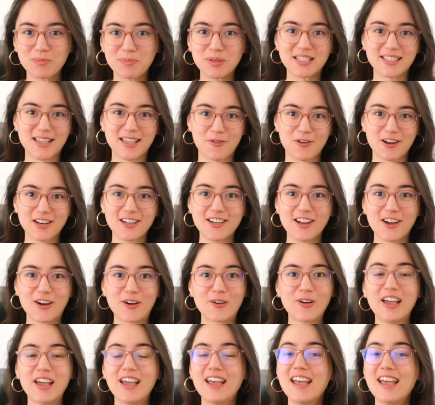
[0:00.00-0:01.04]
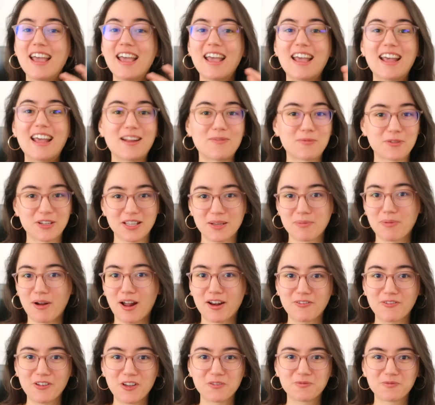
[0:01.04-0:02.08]
because I want to know. And I'm really
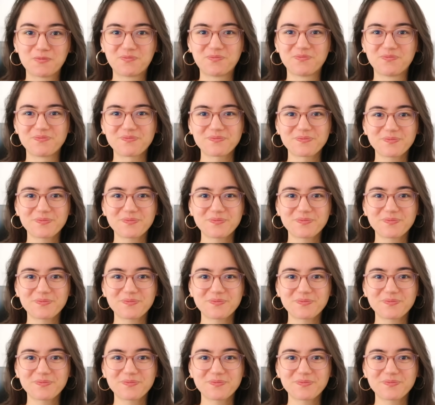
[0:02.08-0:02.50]
proud of you.